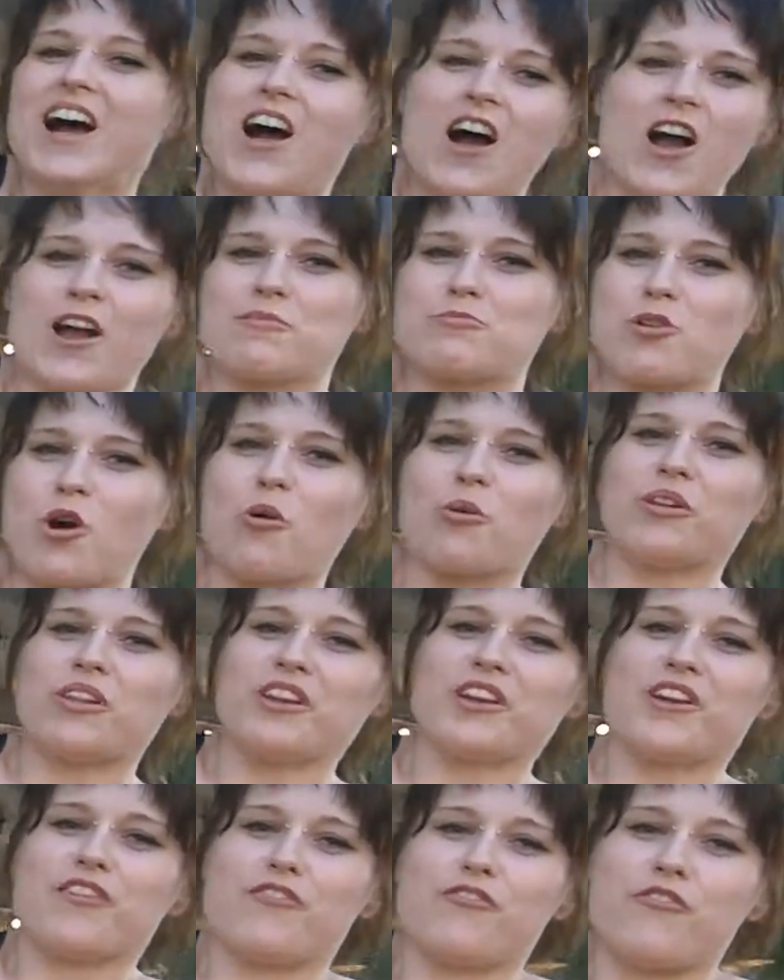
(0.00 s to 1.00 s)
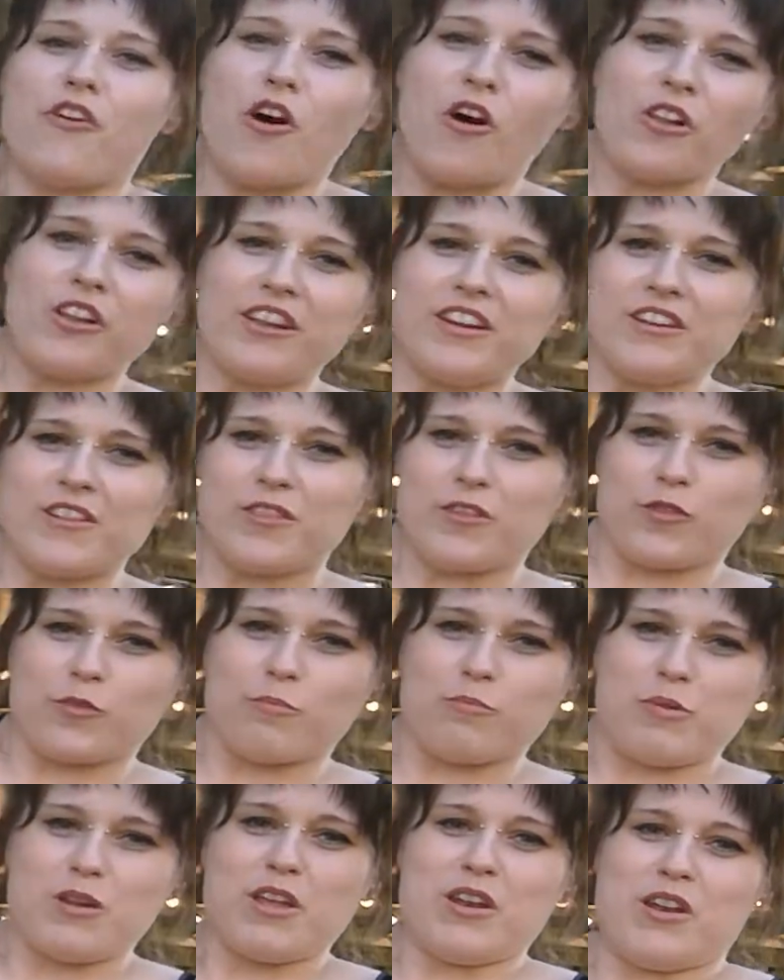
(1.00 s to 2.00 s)
I'm totally gonna fall into this
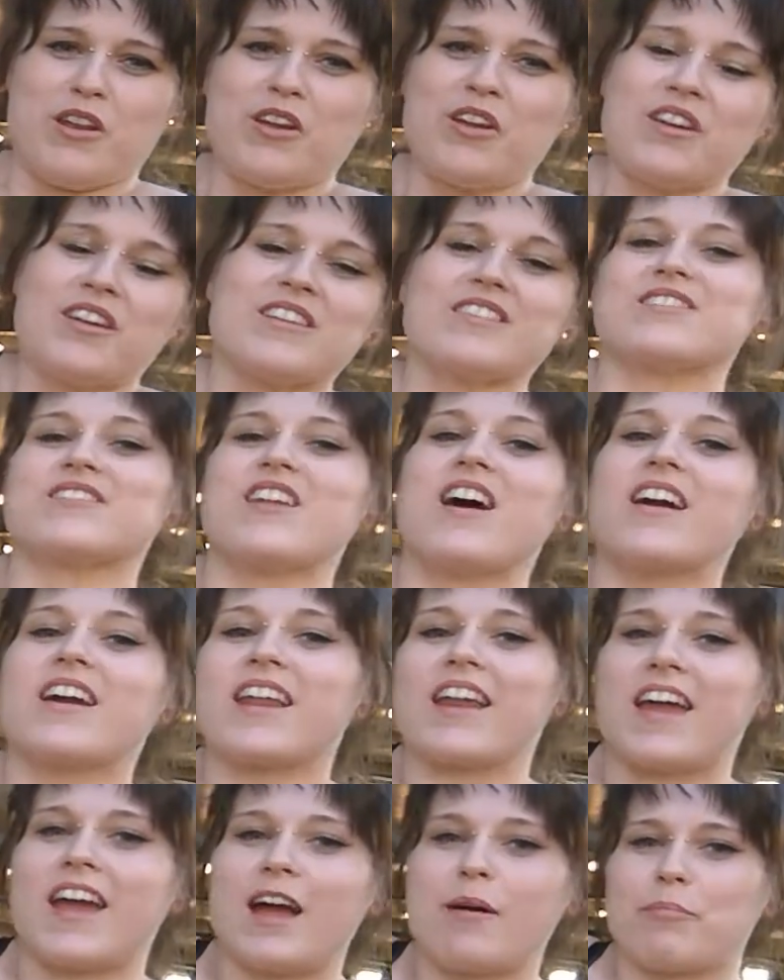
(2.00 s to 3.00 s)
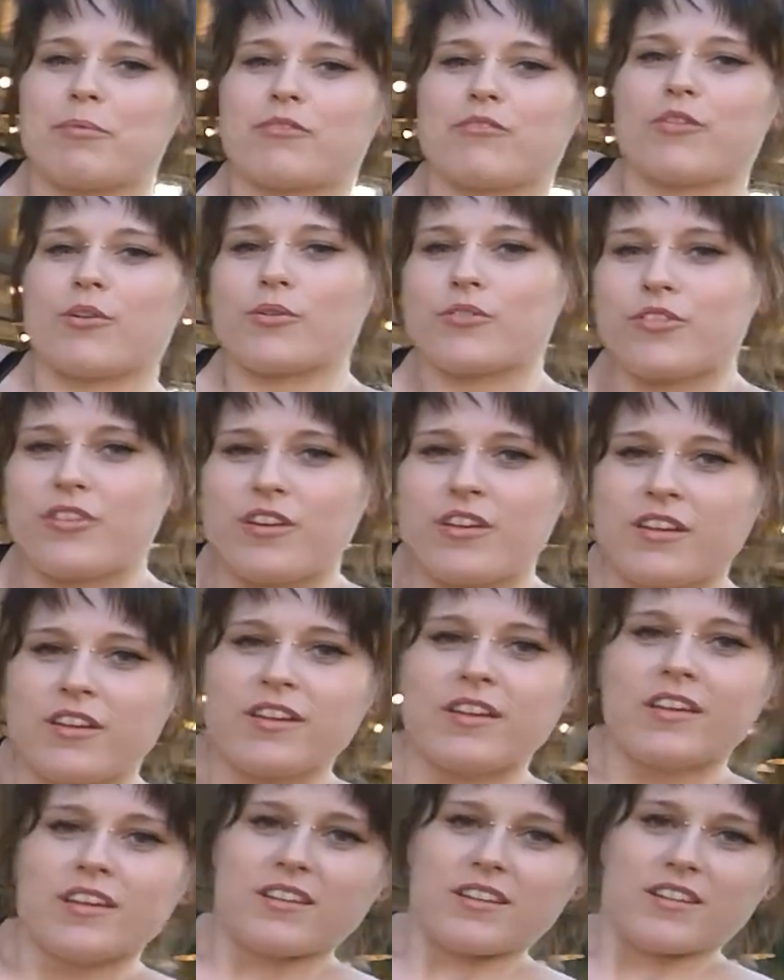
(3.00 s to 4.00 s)
bin. It's not gonna happen, folks.
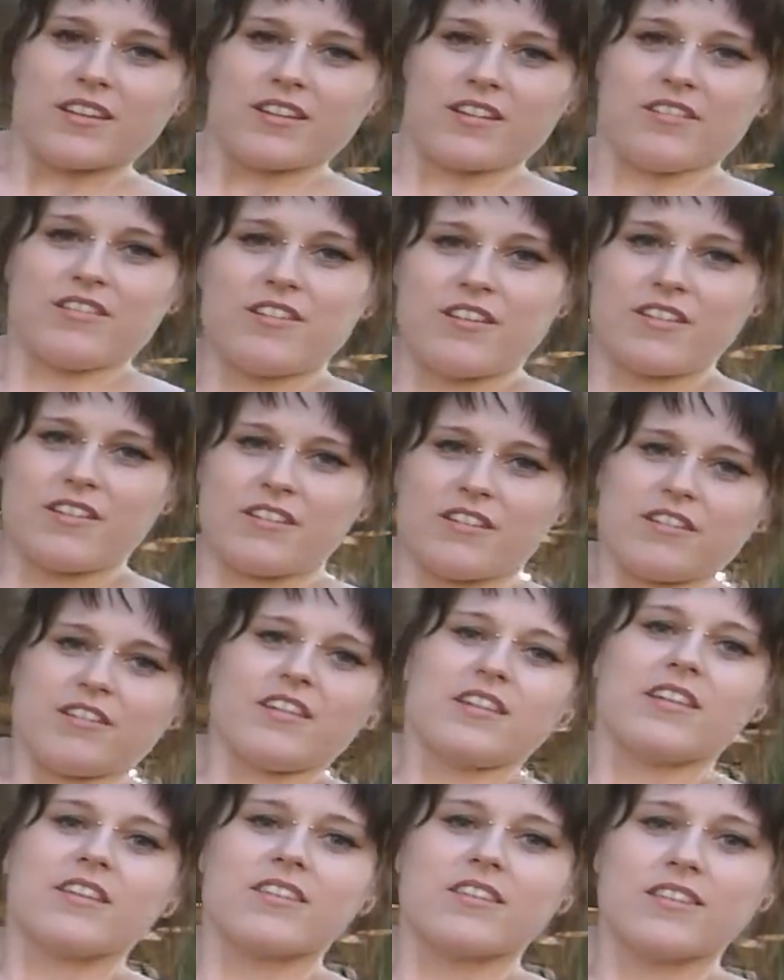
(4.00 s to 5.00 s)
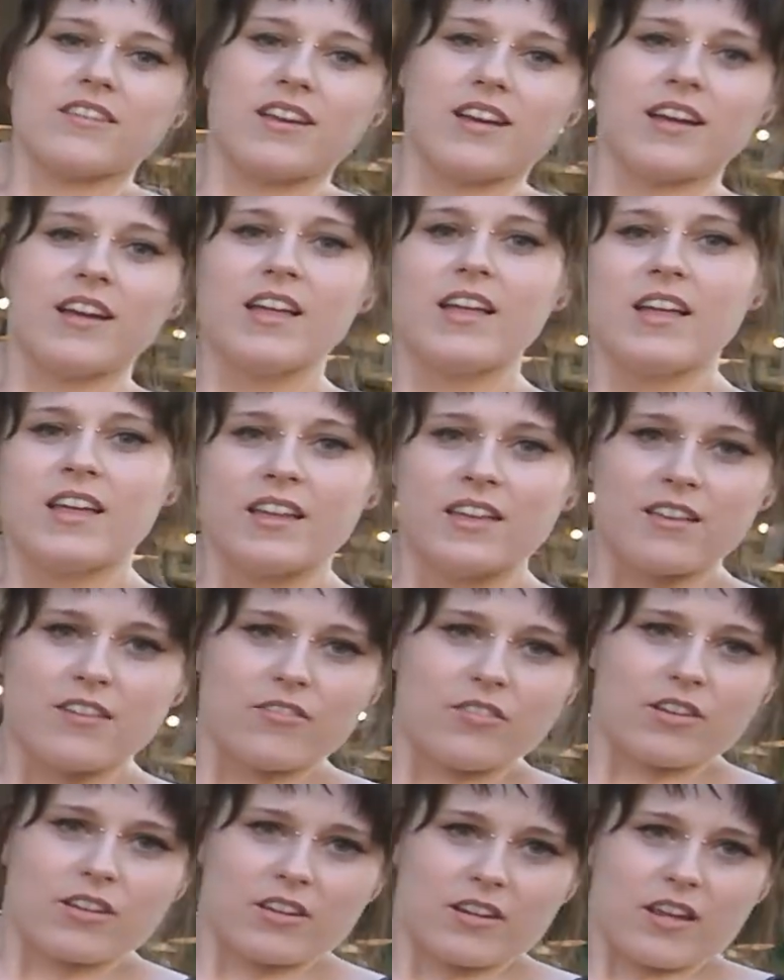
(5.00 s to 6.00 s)
Oh no. See?
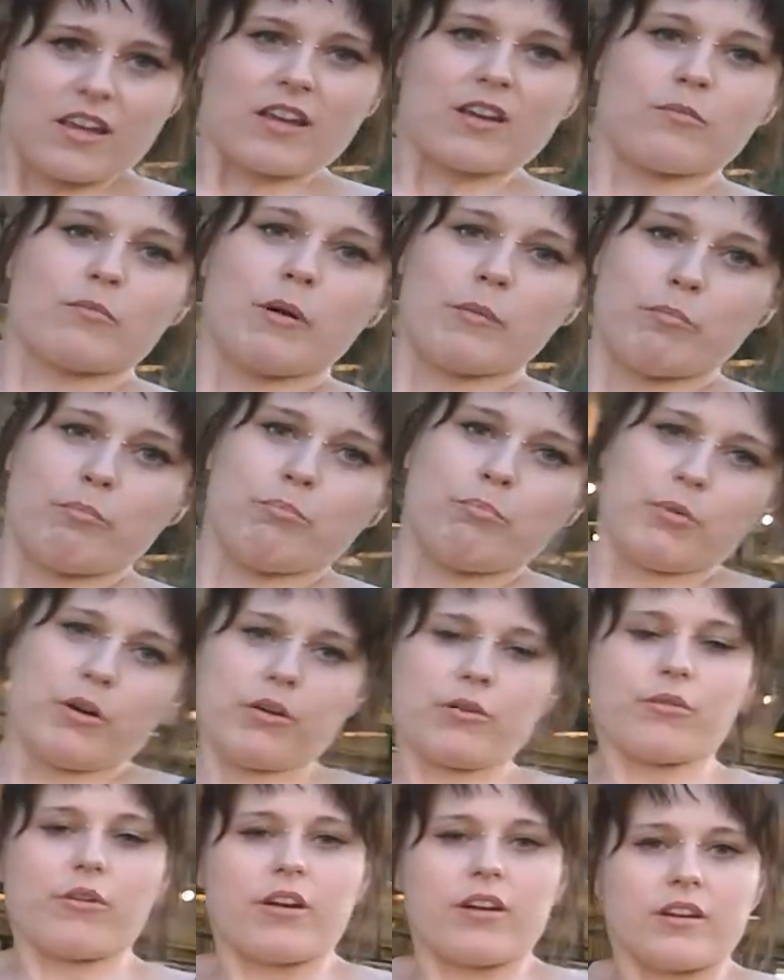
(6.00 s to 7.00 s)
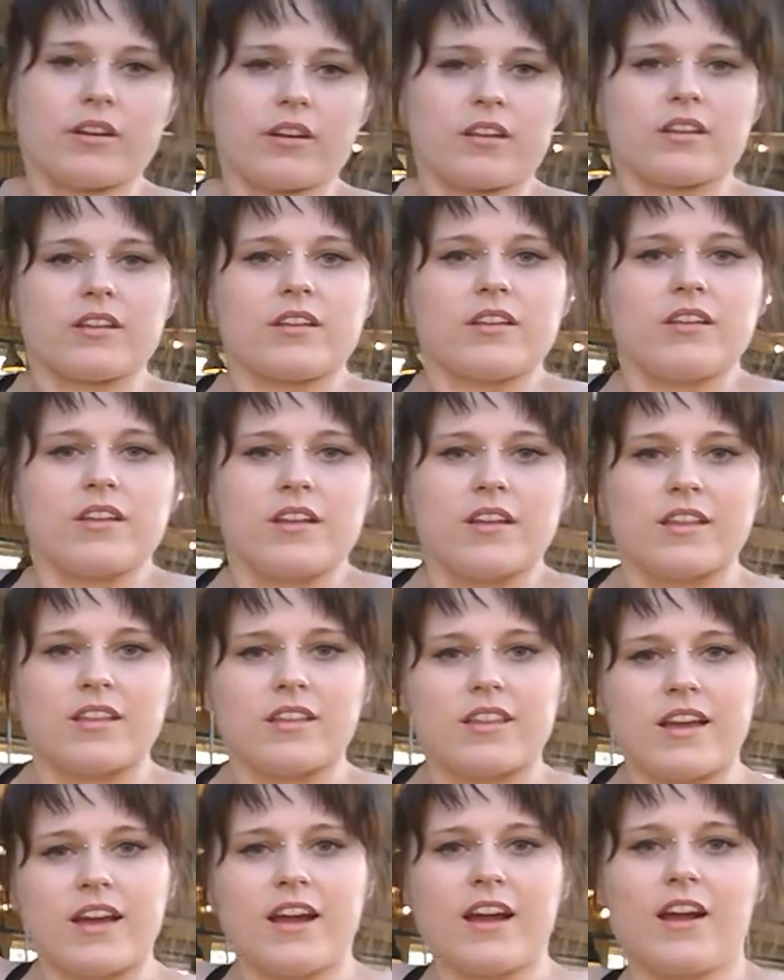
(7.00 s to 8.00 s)
I think my butt right.
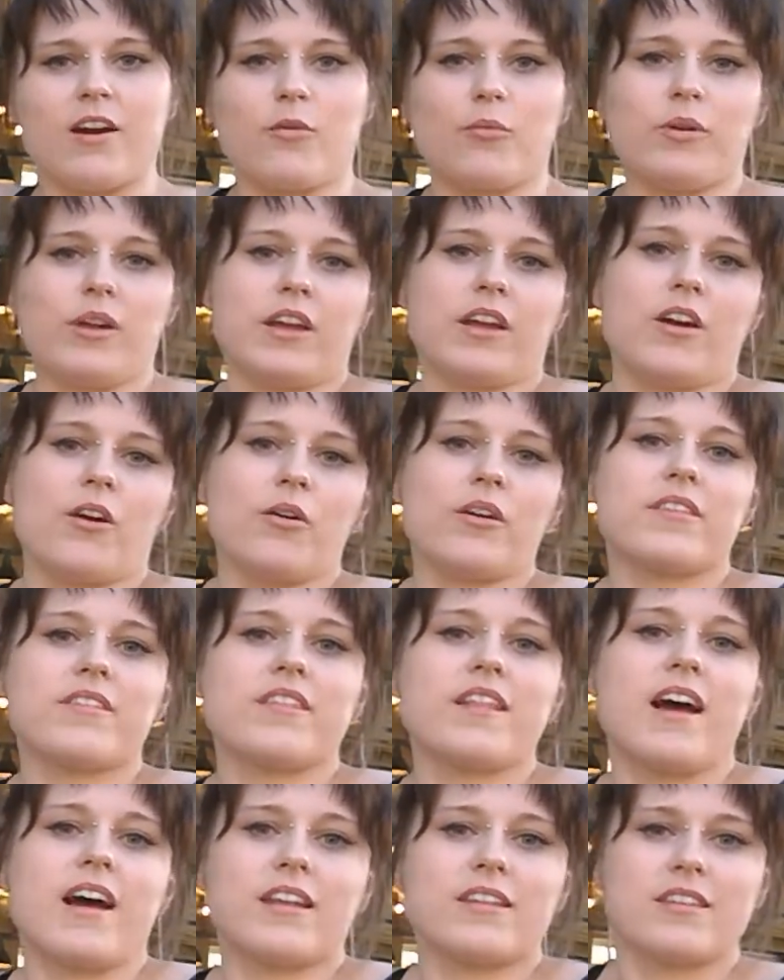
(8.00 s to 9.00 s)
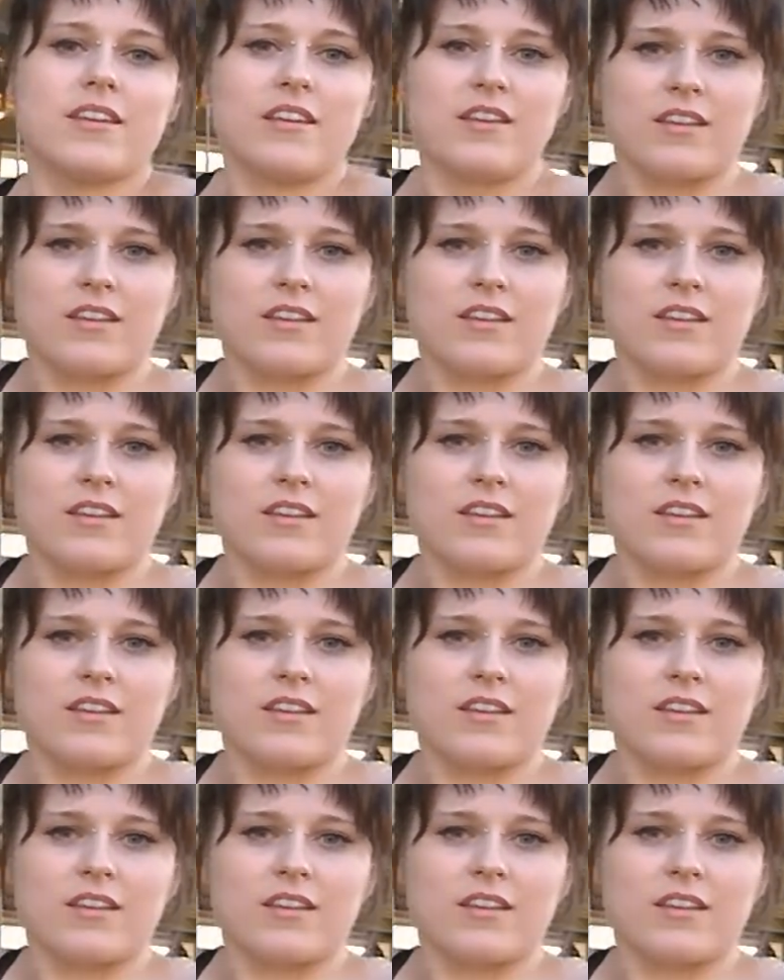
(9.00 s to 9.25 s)
There we go. Isn't that?